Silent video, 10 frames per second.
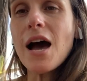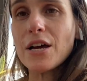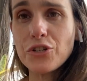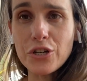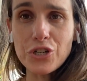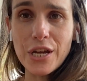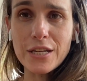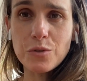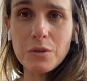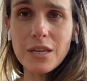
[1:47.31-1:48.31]
I took a
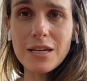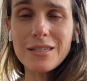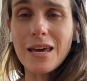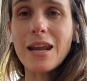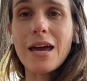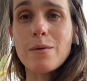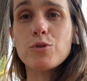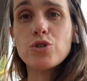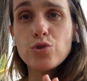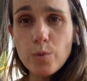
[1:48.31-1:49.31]
chance with this, and I
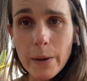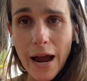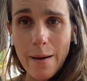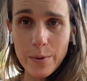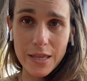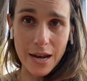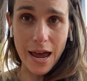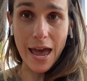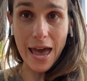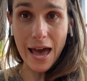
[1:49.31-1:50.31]
am super happy that
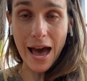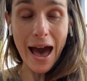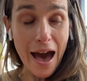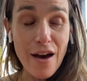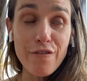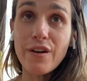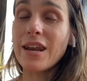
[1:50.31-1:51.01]
I have,